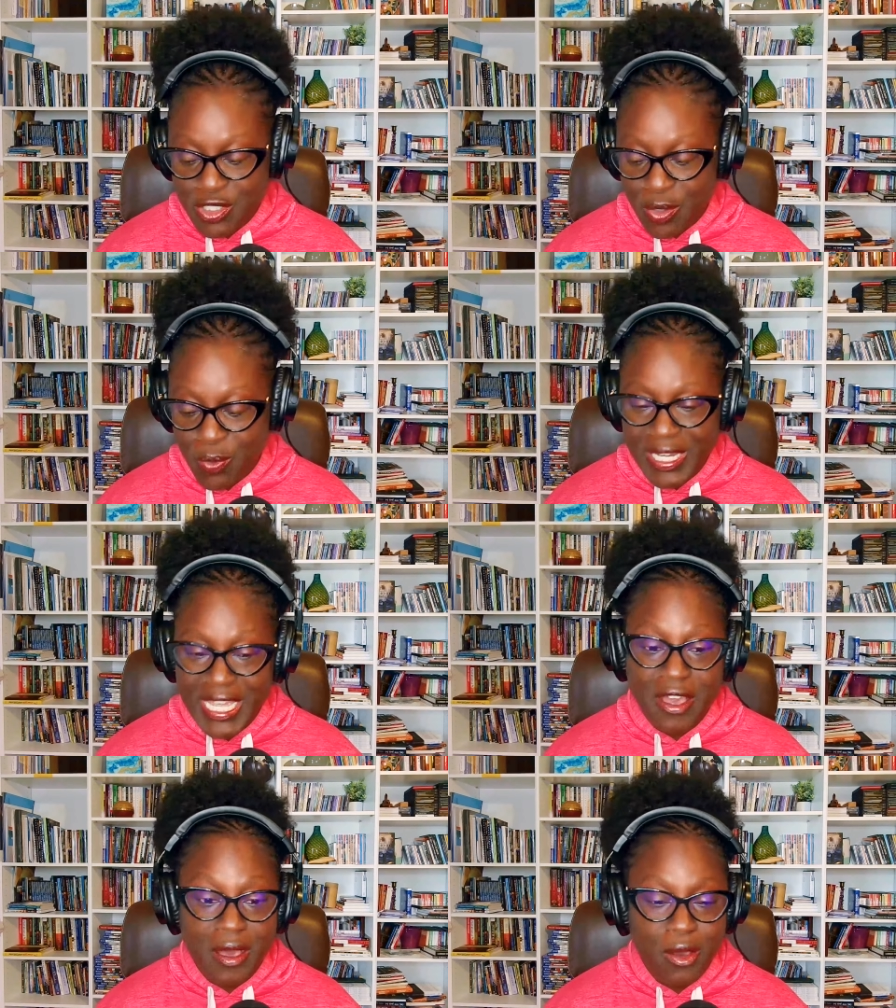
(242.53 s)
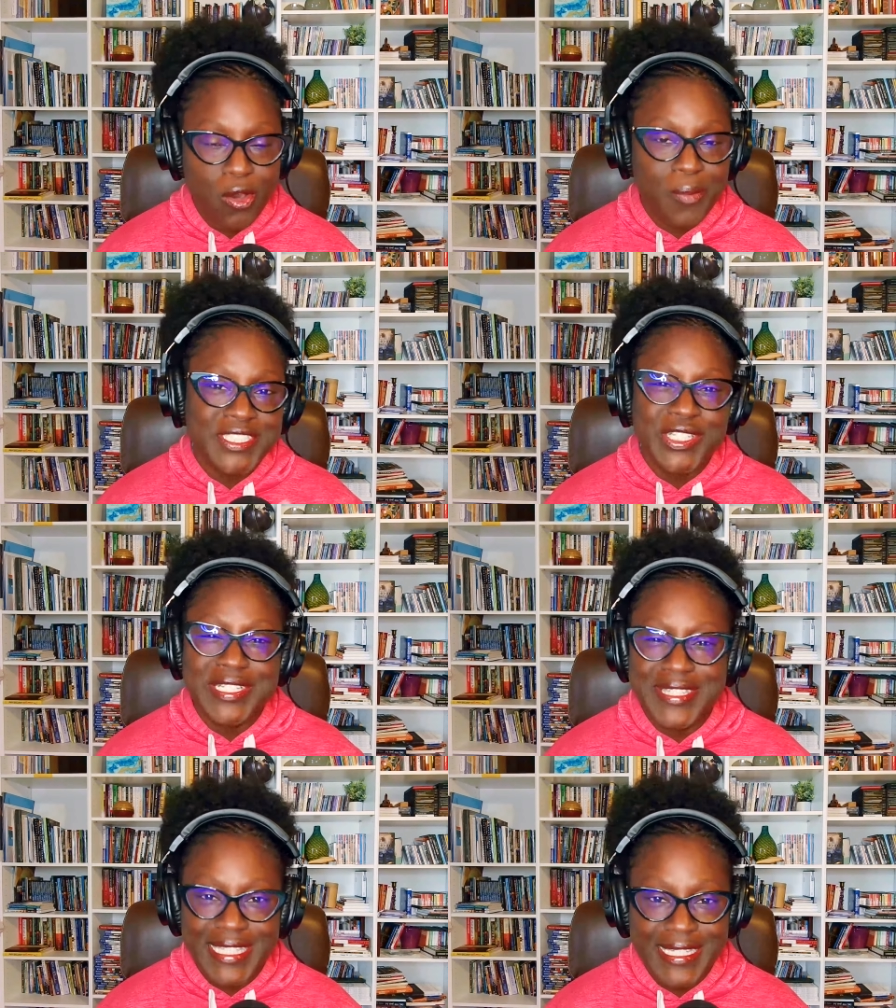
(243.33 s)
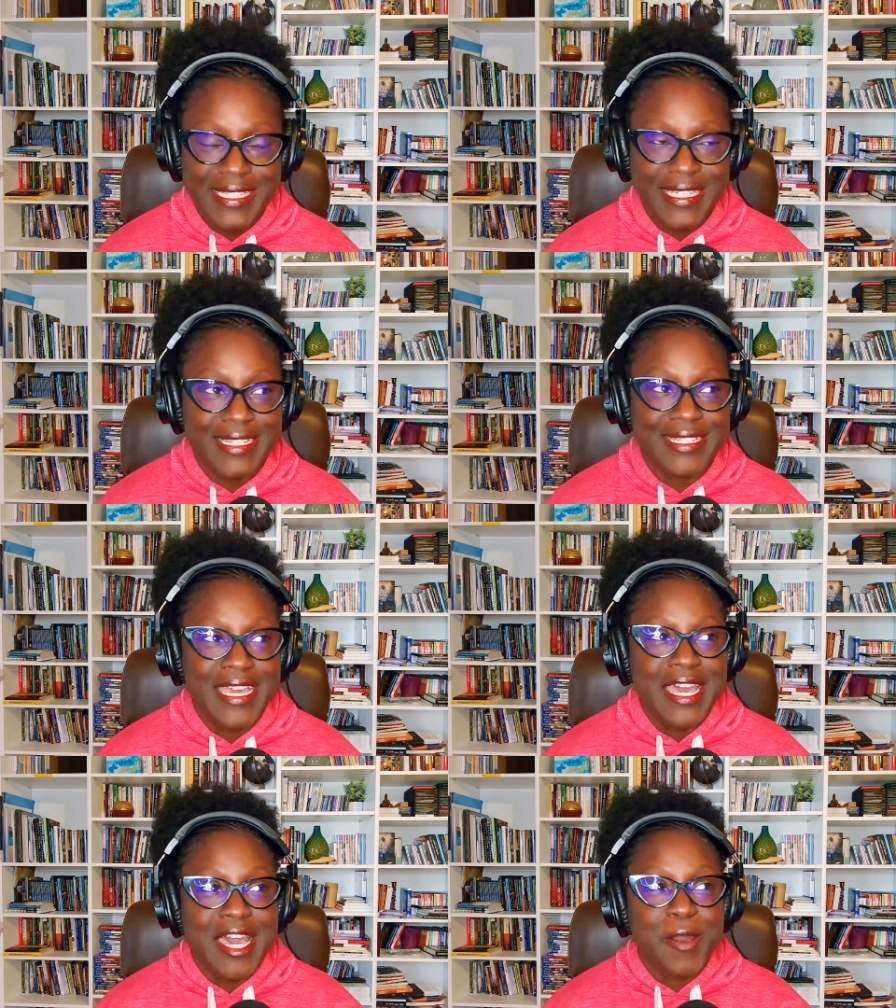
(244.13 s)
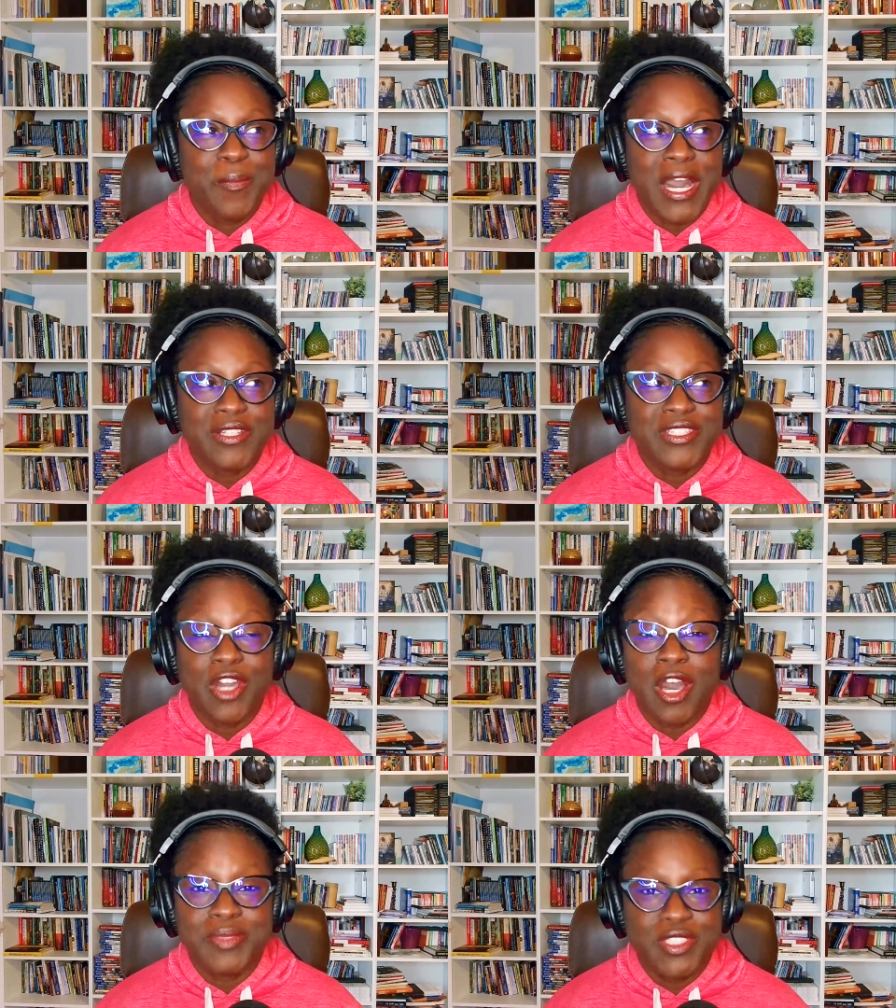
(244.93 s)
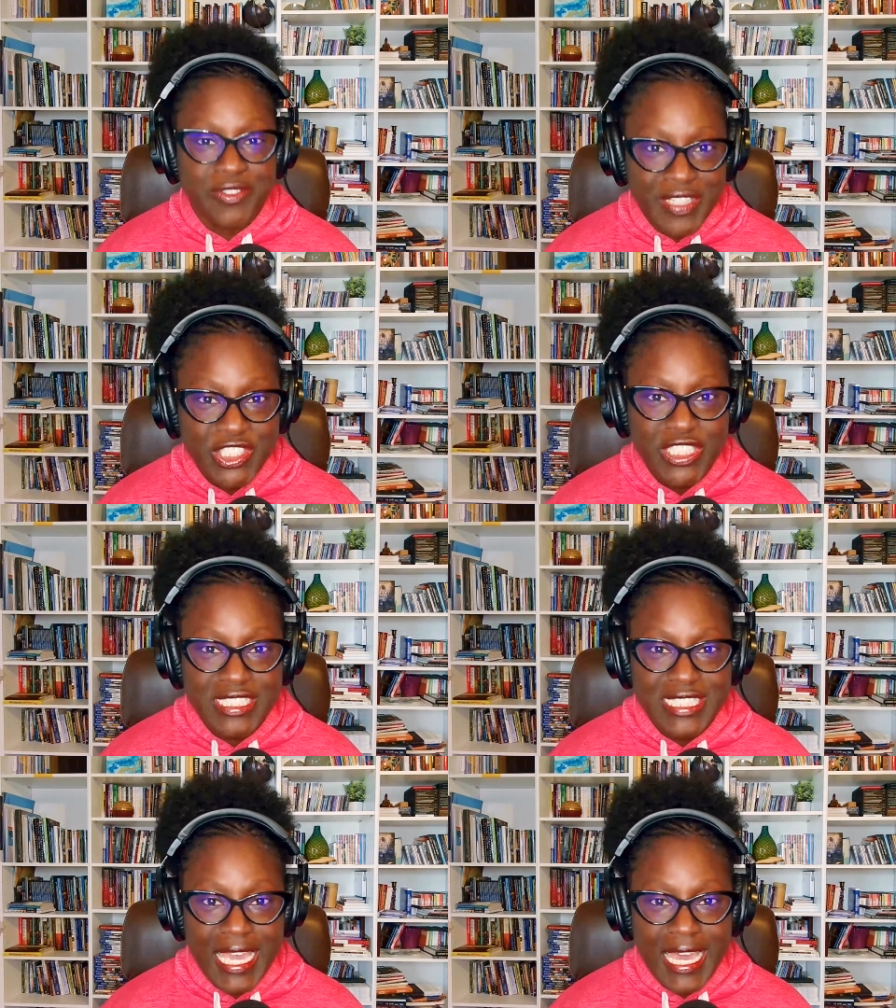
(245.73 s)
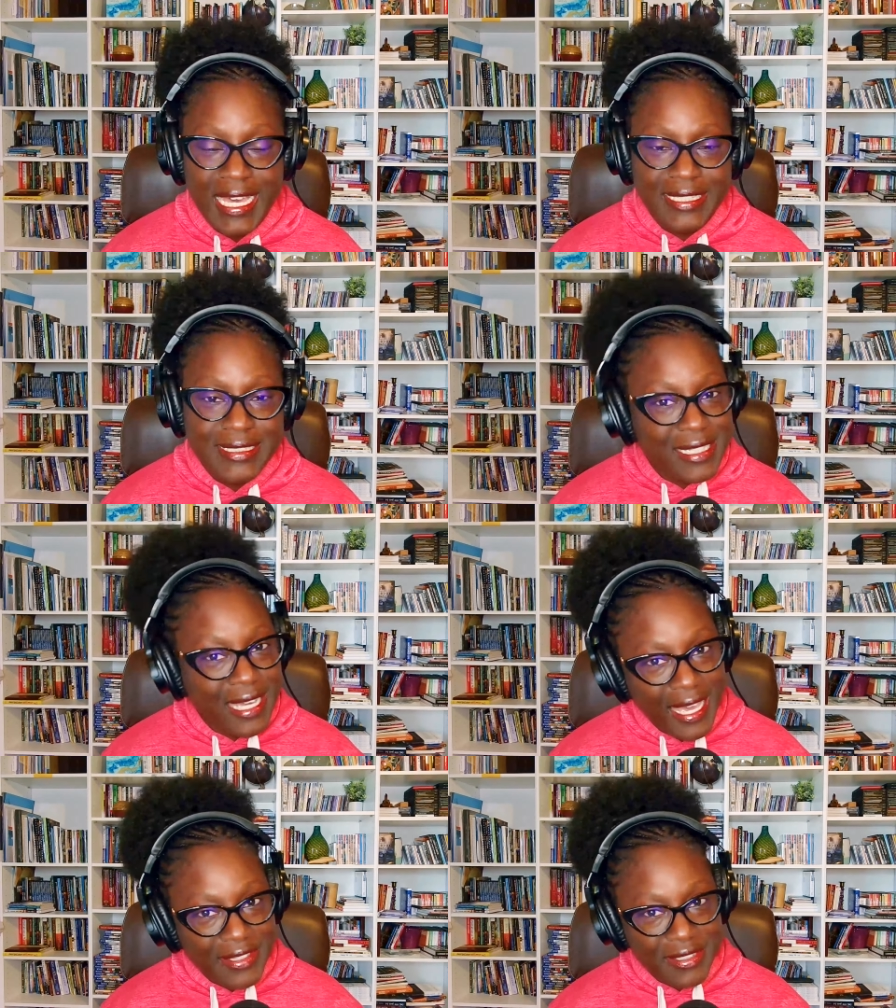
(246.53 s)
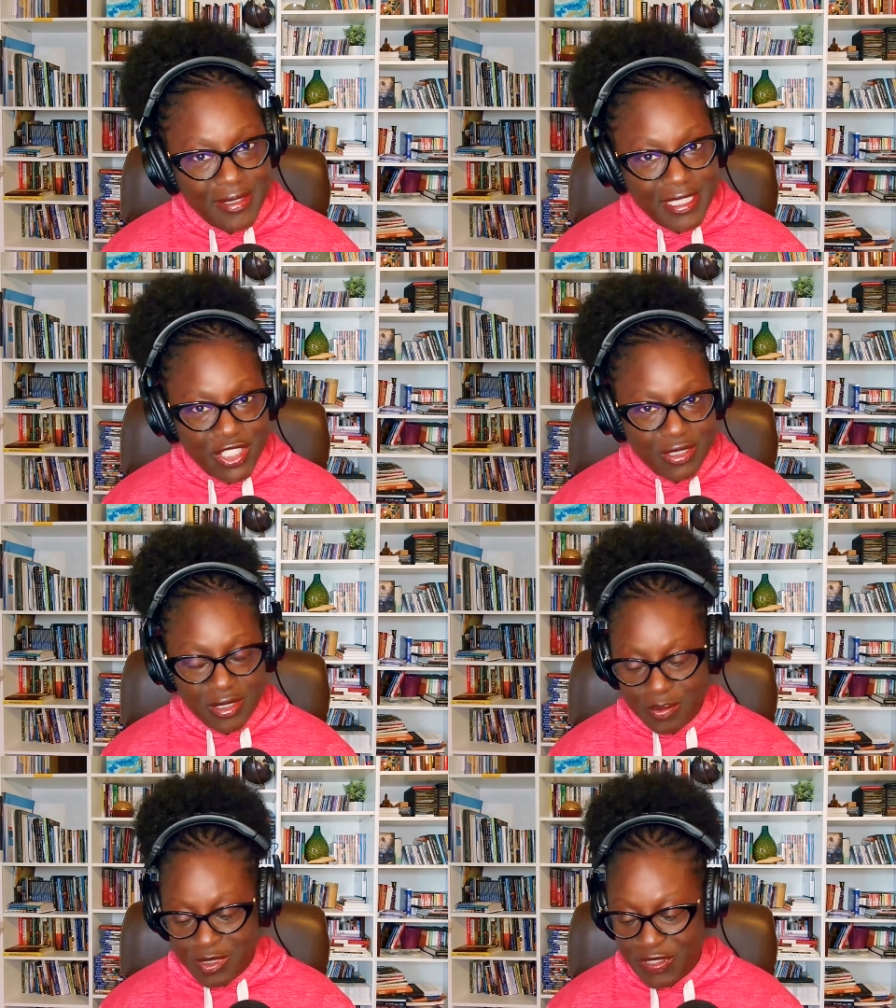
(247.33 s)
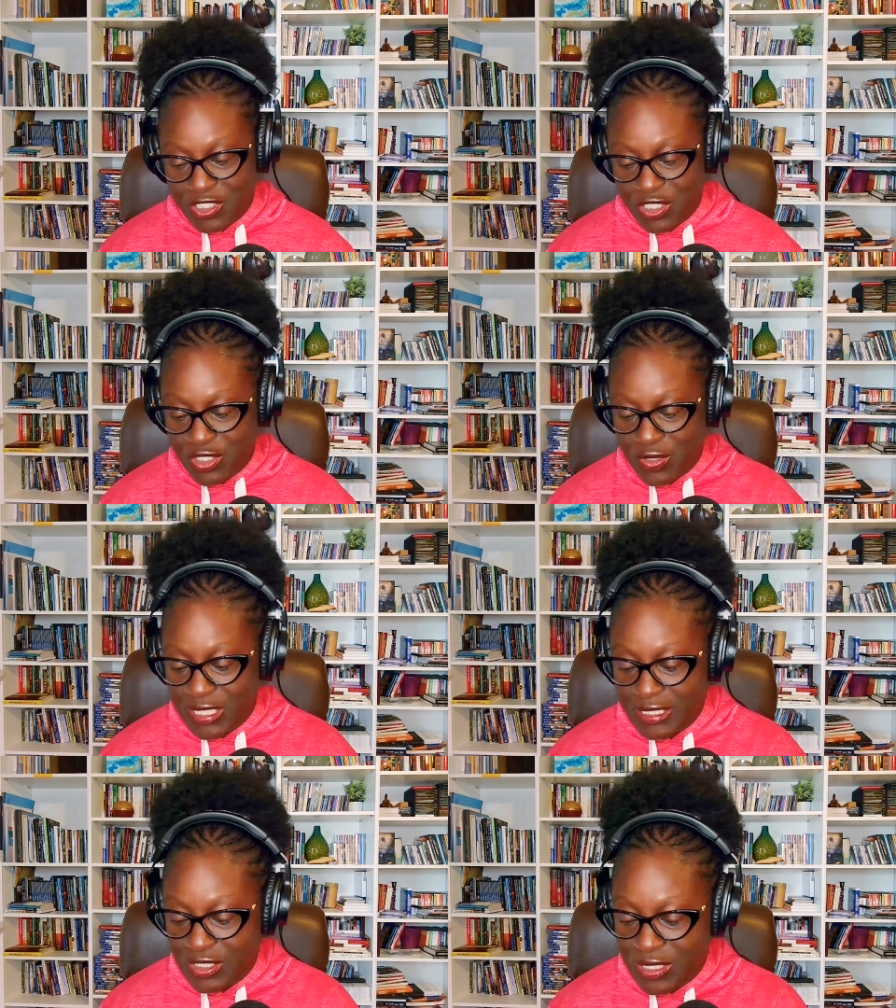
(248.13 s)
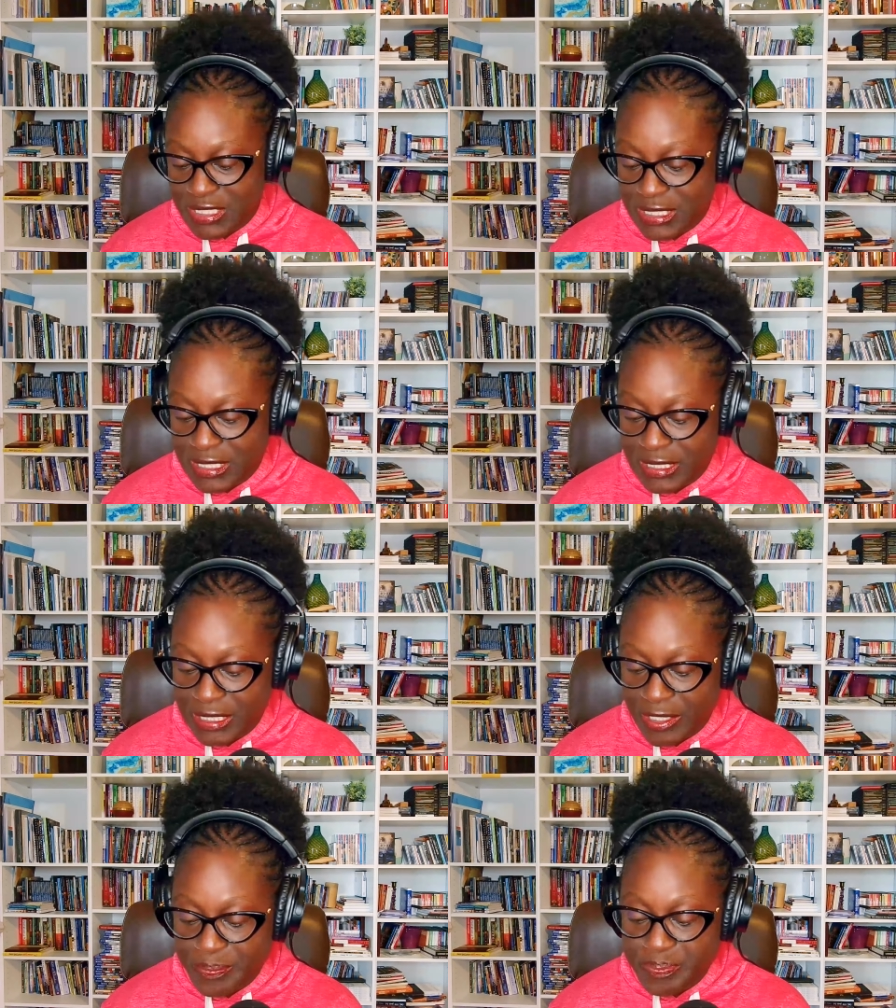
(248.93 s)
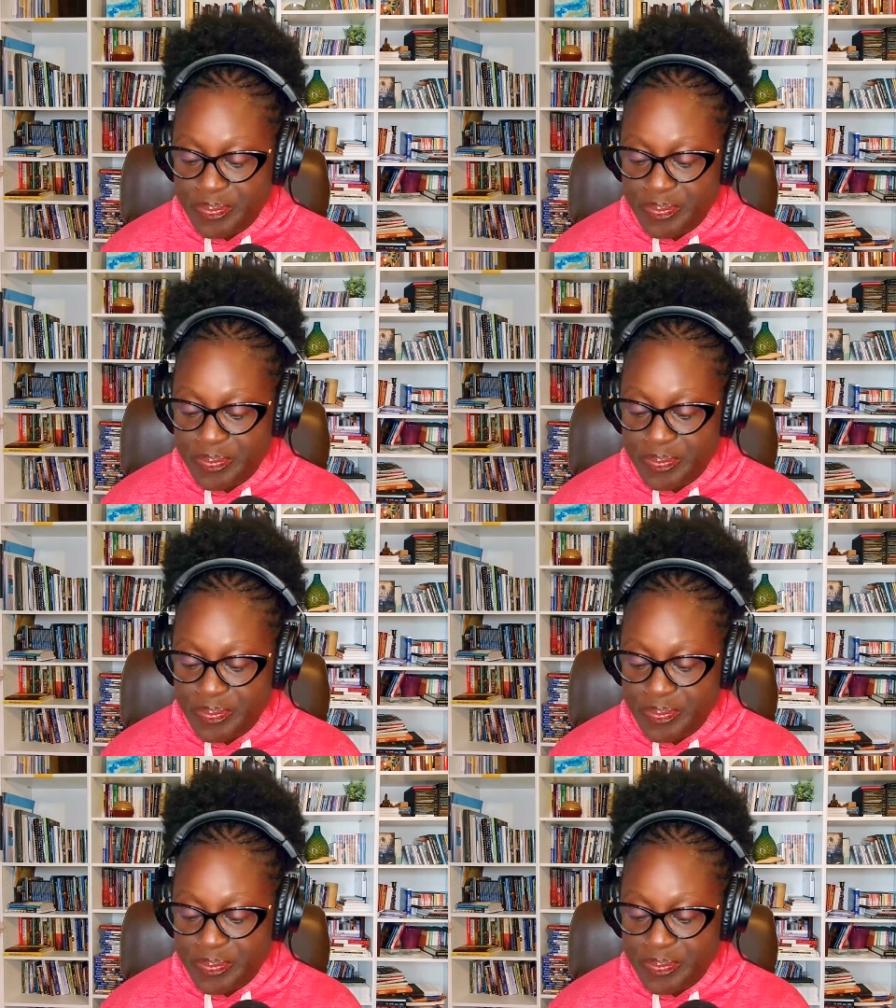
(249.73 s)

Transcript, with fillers: So when I got home, I started thinking about the observations I had, and these are the observations. So let's lean in here.